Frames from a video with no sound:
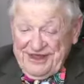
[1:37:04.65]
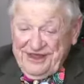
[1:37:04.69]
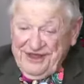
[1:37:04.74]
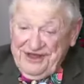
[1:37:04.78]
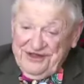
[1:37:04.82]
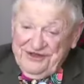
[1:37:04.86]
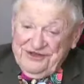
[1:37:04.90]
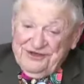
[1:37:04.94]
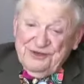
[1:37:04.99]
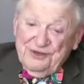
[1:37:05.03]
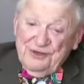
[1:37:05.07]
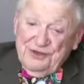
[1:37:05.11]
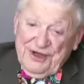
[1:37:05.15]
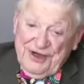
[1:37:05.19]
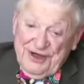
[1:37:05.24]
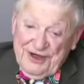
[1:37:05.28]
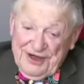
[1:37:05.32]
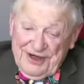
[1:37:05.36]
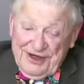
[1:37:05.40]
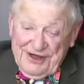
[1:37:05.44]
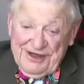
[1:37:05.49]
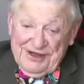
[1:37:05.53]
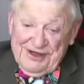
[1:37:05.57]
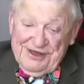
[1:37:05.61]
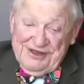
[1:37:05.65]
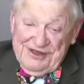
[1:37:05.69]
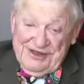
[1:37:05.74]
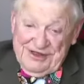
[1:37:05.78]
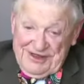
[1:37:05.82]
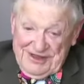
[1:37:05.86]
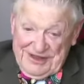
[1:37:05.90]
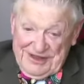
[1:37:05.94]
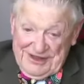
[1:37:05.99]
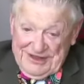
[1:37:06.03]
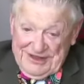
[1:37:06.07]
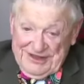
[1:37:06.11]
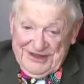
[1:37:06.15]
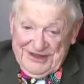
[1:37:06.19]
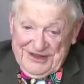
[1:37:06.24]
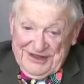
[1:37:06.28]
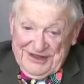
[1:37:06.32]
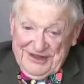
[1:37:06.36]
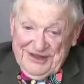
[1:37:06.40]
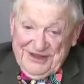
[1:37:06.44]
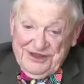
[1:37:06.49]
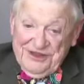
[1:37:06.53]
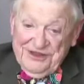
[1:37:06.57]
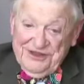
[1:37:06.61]
a case where uh,
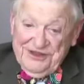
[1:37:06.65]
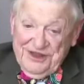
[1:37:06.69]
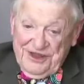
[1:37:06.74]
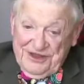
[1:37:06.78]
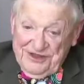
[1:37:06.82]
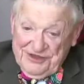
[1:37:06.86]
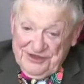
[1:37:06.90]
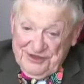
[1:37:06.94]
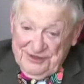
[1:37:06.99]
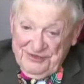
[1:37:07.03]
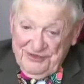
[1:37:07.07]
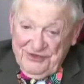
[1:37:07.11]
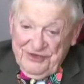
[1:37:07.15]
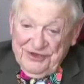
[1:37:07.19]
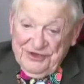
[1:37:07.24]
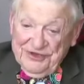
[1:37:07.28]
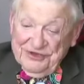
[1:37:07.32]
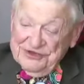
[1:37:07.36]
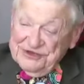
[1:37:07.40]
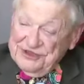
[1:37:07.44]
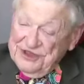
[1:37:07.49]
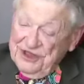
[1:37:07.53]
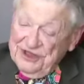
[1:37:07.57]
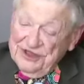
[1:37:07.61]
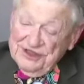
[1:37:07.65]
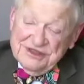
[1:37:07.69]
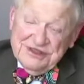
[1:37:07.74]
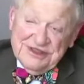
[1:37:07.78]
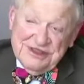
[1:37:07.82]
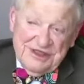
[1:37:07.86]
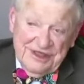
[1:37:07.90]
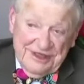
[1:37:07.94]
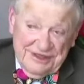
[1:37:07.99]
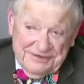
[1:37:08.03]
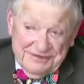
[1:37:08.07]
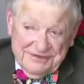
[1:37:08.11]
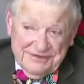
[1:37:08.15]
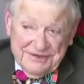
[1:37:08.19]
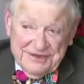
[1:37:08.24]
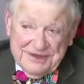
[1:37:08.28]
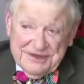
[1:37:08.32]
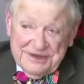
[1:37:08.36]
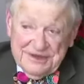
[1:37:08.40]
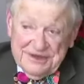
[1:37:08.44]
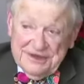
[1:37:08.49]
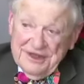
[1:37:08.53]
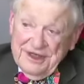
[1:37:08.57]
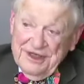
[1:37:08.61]
he's got some real solid stuff,
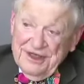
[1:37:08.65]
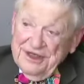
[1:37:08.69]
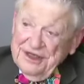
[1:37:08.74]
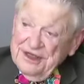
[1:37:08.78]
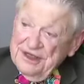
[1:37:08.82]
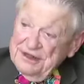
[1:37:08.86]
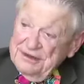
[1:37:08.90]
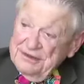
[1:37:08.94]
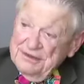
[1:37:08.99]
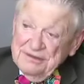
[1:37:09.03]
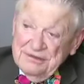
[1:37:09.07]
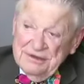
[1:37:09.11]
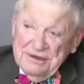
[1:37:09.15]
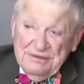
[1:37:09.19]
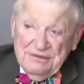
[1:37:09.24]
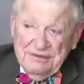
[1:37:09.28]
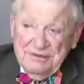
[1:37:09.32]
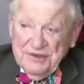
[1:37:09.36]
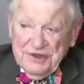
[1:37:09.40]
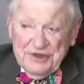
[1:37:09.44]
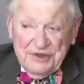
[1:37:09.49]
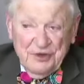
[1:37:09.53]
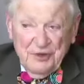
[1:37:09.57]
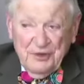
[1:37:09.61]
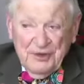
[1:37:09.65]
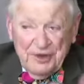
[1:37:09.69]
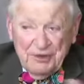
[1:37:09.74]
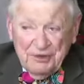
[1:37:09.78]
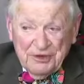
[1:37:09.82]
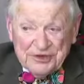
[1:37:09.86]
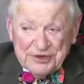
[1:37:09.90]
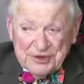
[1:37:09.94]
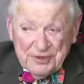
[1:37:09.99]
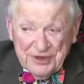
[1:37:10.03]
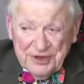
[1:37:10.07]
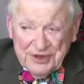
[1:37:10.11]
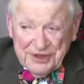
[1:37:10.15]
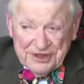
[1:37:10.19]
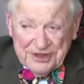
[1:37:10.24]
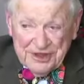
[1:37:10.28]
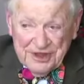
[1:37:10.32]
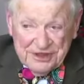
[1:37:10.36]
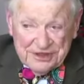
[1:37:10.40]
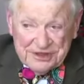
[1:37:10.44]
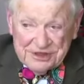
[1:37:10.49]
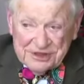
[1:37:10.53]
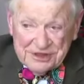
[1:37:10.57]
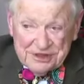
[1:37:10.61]
and, and but nobody wants to pay
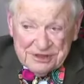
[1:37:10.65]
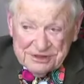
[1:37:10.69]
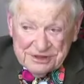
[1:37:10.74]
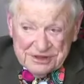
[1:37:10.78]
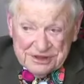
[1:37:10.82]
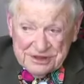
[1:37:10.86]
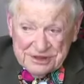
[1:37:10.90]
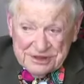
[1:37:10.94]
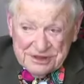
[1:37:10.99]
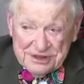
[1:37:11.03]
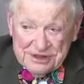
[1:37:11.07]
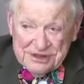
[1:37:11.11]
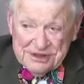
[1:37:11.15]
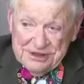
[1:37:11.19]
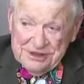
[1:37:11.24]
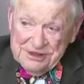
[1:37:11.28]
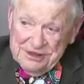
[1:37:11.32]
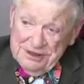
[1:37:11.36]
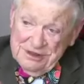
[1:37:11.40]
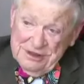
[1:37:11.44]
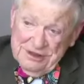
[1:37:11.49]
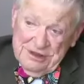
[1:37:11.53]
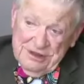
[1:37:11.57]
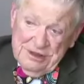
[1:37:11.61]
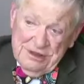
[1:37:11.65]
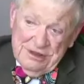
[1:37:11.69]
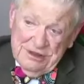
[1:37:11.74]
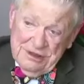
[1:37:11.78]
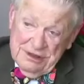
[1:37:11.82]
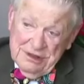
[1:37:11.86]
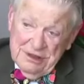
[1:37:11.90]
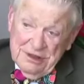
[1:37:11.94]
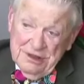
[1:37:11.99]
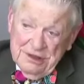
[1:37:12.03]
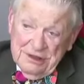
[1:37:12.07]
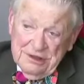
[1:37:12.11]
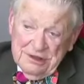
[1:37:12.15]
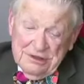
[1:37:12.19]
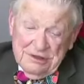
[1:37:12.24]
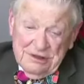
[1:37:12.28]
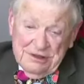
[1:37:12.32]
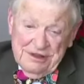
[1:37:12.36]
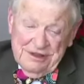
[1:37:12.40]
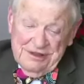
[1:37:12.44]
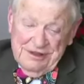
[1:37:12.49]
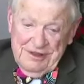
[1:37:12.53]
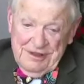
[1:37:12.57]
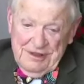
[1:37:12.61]
attention to it. Mm-hmm. You know,
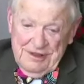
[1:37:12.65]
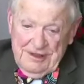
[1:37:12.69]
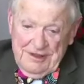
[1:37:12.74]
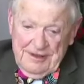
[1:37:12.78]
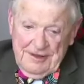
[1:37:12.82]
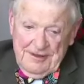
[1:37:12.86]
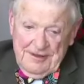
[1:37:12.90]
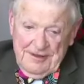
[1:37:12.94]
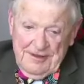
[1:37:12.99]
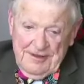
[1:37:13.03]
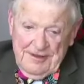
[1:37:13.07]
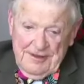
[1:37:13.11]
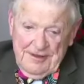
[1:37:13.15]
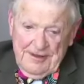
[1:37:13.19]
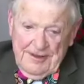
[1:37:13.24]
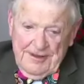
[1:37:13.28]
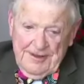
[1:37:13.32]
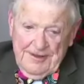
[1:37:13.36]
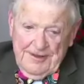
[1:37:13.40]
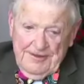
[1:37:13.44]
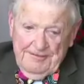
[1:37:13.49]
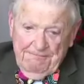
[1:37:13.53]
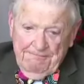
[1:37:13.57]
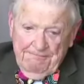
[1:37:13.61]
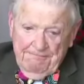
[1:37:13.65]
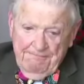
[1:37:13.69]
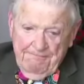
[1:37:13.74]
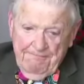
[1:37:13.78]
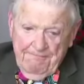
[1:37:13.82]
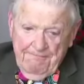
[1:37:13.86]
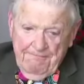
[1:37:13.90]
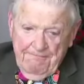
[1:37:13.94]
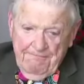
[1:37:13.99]
right? Um,